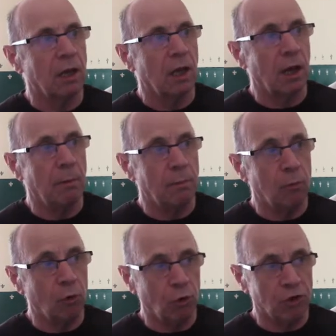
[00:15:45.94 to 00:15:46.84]

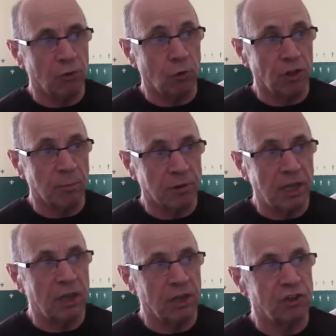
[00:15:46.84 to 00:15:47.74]
or this
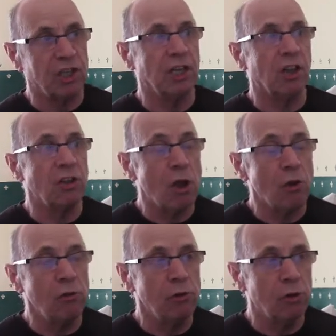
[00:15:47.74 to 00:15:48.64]
particular gene is
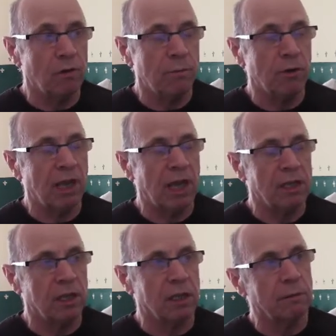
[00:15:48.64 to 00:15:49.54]
known to have
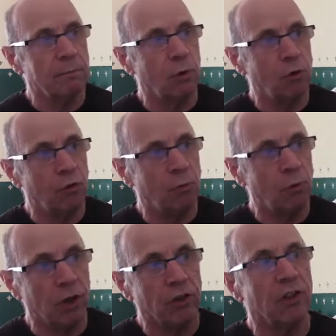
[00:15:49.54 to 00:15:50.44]
mutated more than
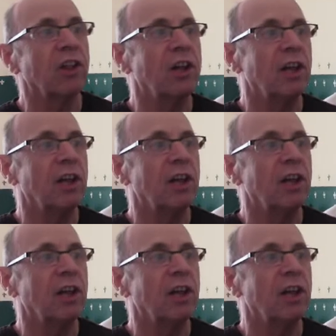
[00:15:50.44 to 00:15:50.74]
once,